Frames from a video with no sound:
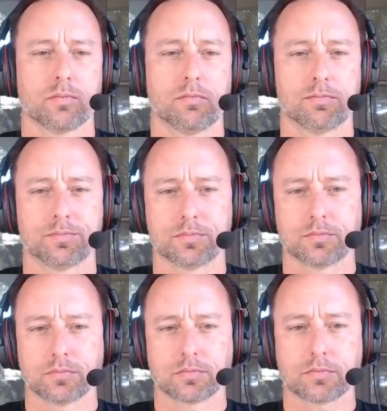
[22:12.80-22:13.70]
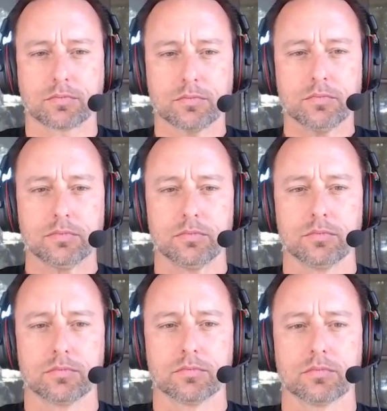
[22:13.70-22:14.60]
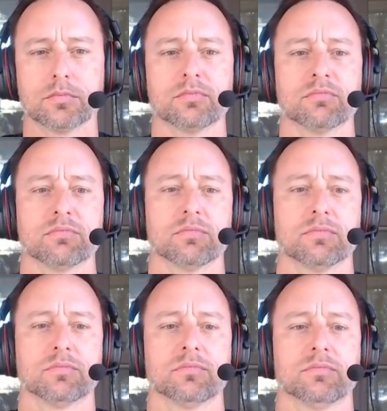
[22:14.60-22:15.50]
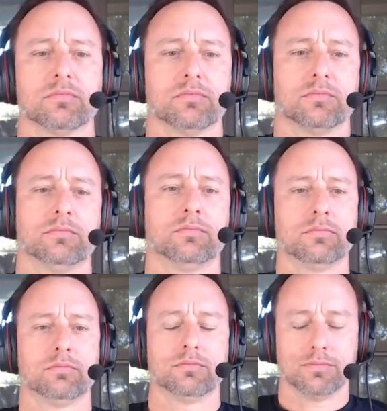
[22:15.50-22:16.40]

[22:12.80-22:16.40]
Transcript: (not speaking)